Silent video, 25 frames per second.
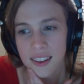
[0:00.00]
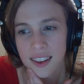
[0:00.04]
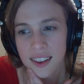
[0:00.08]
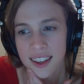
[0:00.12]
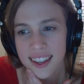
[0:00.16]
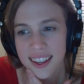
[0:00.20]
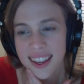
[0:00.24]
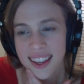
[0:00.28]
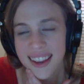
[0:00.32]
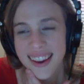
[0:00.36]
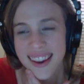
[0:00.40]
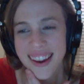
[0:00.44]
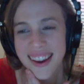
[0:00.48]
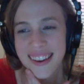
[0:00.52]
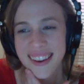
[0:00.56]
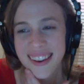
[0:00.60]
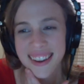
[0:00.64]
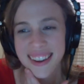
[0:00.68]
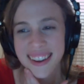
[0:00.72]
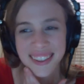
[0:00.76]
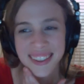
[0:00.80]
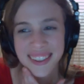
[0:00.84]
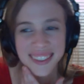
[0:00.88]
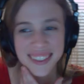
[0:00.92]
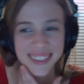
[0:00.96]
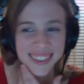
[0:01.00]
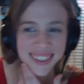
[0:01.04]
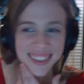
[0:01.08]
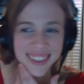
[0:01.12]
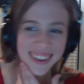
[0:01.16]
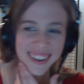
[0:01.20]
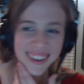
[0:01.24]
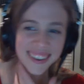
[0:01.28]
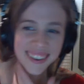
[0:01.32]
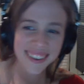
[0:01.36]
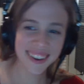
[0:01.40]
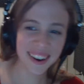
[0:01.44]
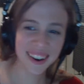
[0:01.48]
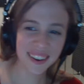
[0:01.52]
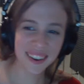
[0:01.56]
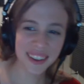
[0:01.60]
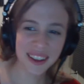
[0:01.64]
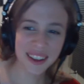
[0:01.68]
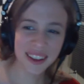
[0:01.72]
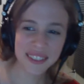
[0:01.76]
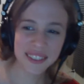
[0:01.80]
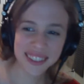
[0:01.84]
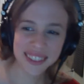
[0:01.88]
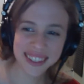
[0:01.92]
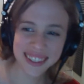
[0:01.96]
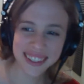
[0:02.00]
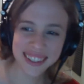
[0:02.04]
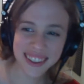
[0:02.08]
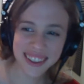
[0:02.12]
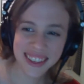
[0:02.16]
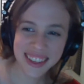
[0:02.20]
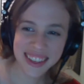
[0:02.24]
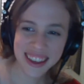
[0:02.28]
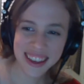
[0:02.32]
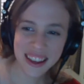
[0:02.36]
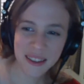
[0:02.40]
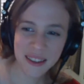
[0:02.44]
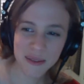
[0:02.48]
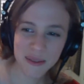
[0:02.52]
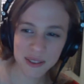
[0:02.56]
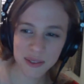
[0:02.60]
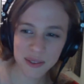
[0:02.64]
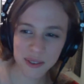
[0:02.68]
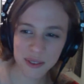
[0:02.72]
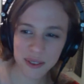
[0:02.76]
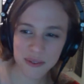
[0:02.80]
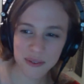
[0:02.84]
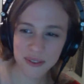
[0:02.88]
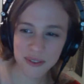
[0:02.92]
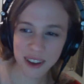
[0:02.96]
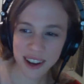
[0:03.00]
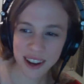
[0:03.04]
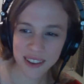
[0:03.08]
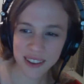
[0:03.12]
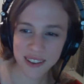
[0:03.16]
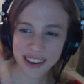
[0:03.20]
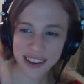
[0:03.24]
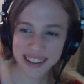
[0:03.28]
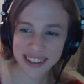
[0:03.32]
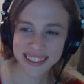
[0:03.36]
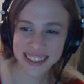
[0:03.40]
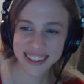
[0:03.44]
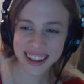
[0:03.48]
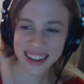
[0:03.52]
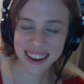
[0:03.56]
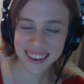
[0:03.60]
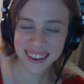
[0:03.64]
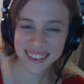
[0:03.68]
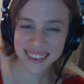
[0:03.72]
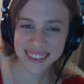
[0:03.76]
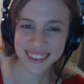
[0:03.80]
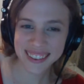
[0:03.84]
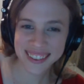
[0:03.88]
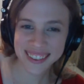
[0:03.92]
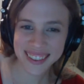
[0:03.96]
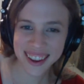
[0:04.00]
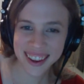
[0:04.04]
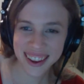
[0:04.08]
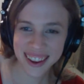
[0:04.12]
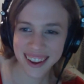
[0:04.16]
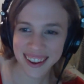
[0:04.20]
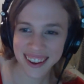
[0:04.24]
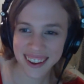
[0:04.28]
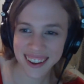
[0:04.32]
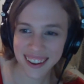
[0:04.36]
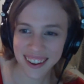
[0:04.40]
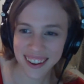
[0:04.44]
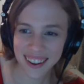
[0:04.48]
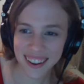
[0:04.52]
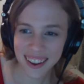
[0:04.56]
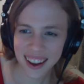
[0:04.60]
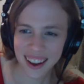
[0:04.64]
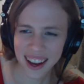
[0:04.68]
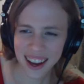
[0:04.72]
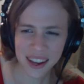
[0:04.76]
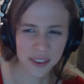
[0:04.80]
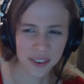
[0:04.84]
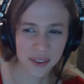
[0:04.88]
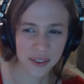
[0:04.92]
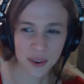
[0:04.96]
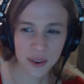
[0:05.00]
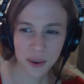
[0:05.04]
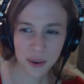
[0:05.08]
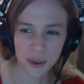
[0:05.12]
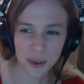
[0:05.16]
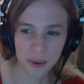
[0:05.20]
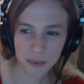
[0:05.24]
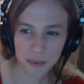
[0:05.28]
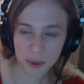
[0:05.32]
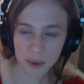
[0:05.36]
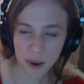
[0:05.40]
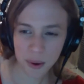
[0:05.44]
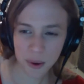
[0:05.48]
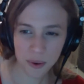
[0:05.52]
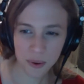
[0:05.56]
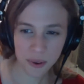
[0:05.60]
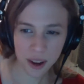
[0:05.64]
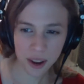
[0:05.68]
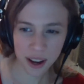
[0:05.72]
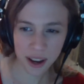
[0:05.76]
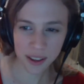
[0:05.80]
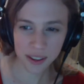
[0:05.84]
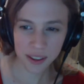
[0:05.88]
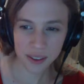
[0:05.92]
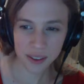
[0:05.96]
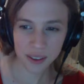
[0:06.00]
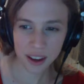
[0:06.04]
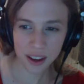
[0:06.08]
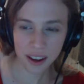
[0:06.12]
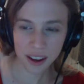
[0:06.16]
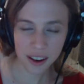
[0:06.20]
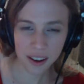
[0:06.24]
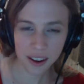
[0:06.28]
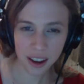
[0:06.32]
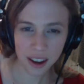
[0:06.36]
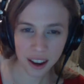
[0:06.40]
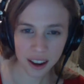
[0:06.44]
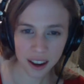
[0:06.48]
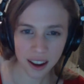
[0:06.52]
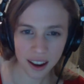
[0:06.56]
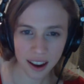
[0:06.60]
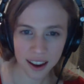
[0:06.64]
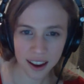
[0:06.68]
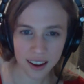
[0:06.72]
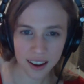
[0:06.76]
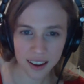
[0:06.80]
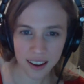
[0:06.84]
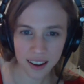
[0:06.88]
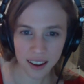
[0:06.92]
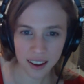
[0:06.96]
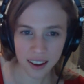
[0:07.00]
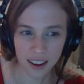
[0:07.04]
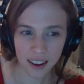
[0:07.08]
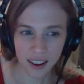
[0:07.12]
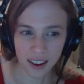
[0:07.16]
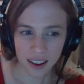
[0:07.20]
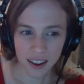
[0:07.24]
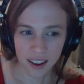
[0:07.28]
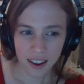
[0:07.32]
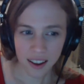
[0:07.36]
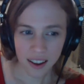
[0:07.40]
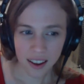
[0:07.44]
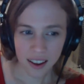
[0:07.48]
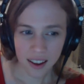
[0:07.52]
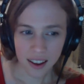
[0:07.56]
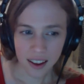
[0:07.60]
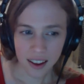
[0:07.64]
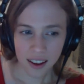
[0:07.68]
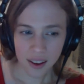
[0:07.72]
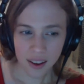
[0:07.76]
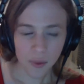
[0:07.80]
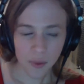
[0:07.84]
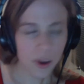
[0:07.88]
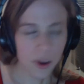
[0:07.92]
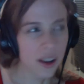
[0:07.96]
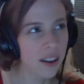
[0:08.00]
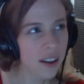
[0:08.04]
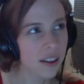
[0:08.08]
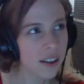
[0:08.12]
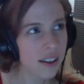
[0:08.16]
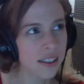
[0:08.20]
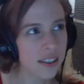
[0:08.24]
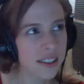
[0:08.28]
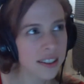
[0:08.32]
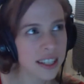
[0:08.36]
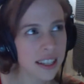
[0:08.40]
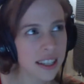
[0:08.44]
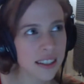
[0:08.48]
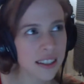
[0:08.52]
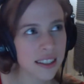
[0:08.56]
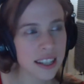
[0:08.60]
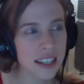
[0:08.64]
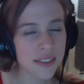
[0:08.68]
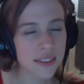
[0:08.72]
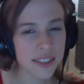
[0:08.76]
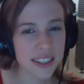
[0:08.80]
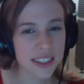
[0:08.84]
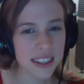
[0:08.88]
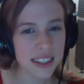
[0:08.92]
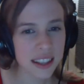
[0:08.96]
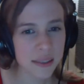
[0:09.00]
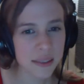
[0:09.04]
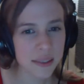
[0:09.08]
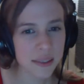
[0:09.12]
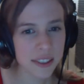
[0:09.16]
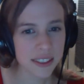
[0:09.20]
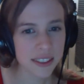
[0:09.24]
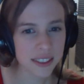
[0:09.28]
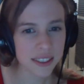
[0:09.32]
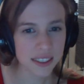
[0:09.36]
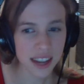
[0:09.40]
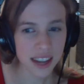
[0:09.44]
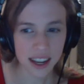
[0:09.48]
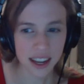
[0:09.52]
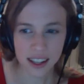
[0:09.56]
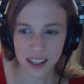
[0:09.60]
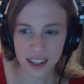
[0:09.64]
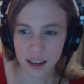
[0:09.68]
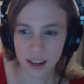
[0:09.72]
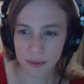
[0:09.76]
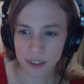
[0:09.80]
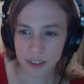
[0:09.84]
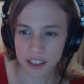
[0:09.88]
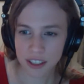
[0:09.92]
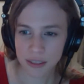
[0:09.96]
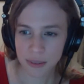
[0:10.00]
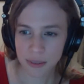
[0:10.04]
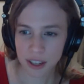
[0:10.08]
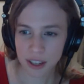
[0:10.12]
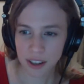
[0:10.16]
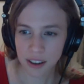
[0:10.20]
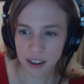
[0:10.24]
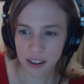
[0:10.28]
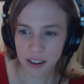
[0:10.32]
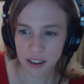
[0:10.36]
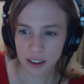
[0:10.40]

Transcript: And now you guys are, are, are labeling themes from Final Fantasy characters. Yeah, I don't know them though. I only I I, I well, Tifa's theme is kind of coming to me.